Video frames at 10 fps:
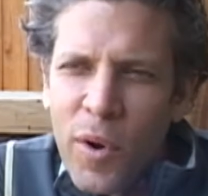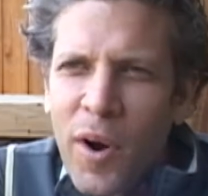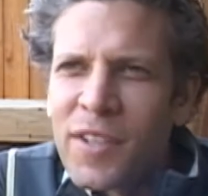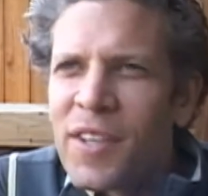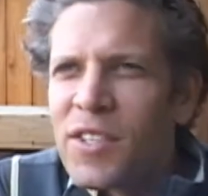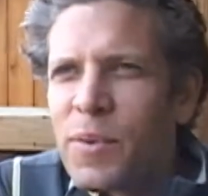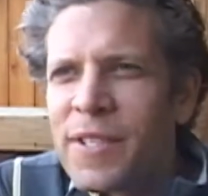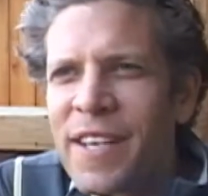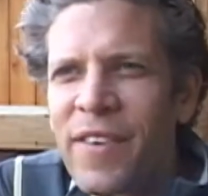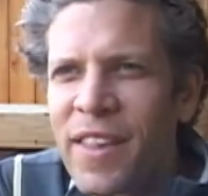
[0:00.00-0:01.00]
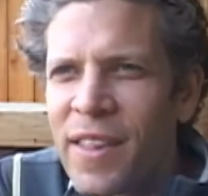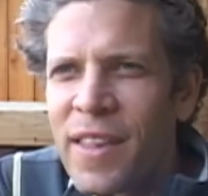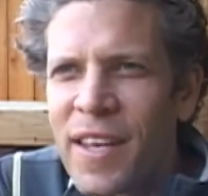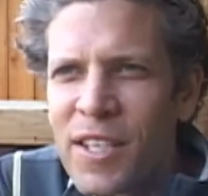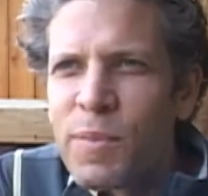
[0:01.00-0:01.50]
regard to the specific
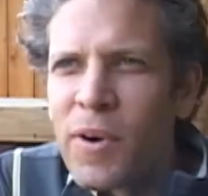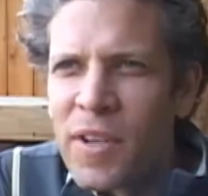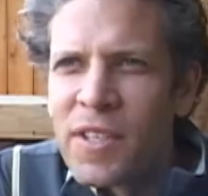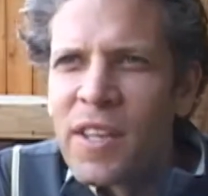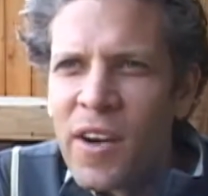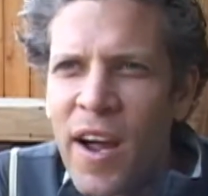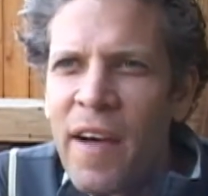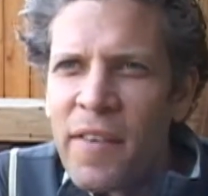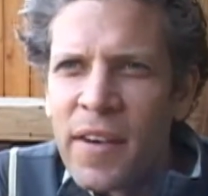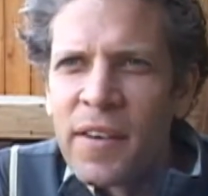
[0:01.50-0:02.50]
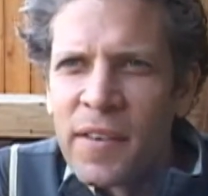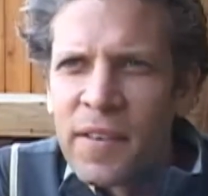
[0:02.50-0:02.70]
experience that they're having.